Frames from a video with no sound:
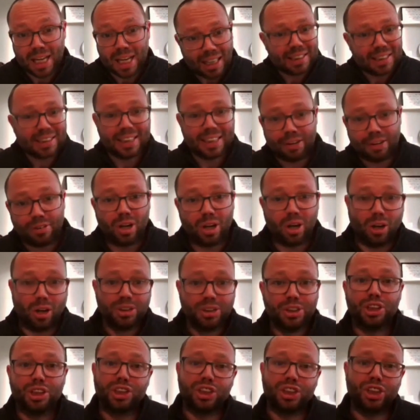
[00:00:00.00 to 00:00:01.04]
Yes, there are
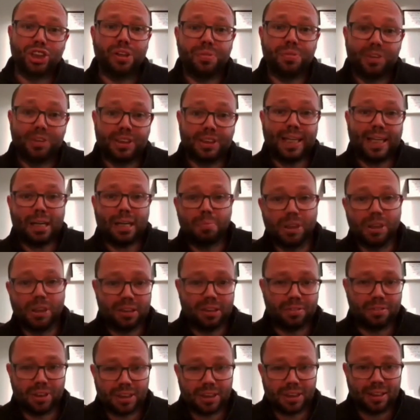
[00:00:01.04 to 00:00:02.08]
underserved
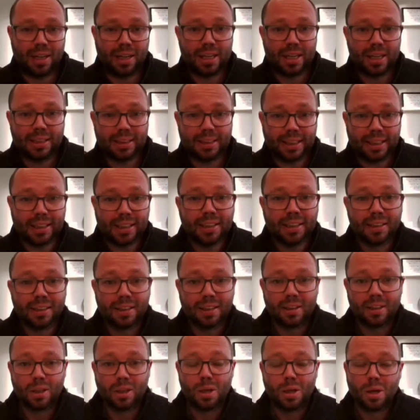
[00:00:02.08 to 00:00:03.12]
segments of society,
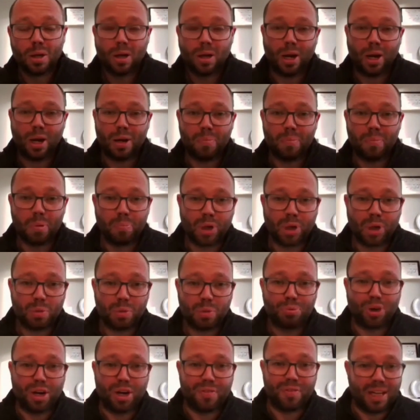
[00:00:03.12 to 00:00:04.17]

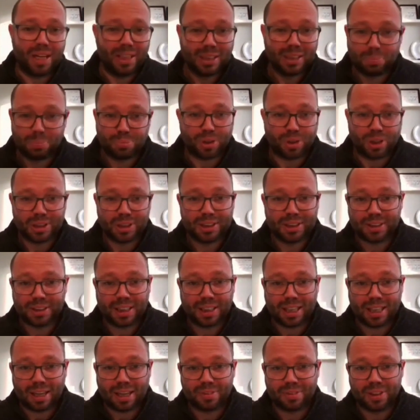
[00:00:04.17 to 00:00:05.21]
but a private enterprise
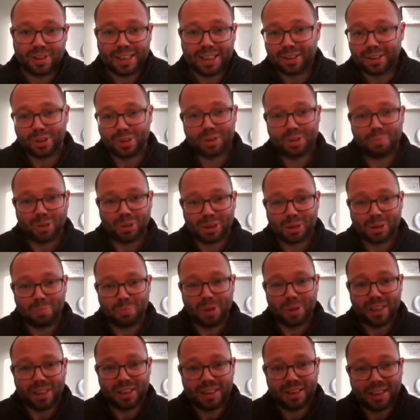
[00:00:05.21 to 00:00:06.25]
doesn't have a legal
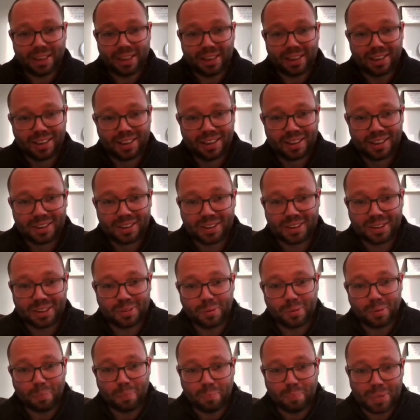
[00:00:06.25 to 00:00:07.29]
responsibility
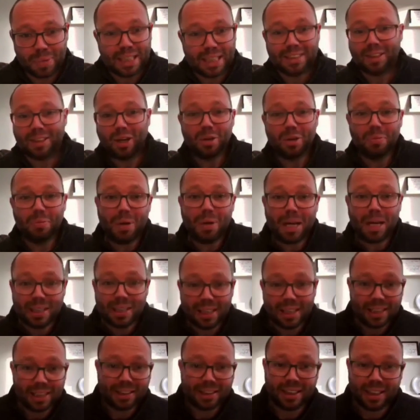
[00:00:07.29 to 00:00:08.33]
to meet
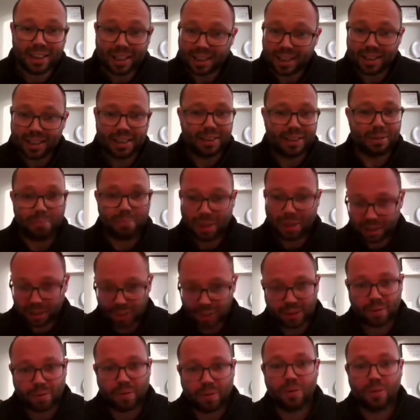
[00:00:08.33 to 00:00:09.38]
unmet needs, do they? They need to
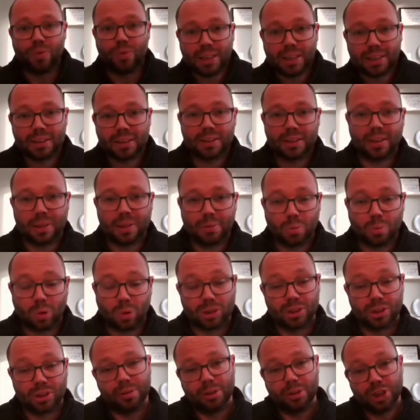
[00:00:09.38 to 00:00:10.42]
manage their own risks, they
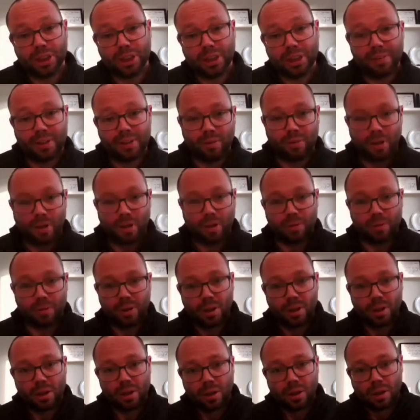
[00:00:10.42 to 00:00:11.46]
want to achieve their
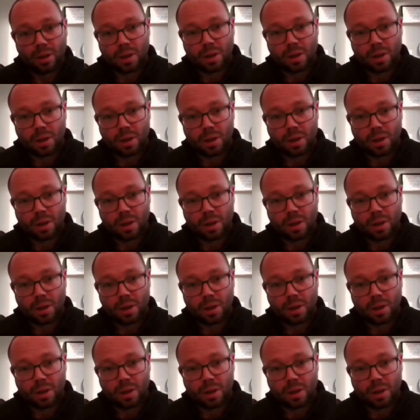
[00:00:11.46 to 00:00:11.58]
own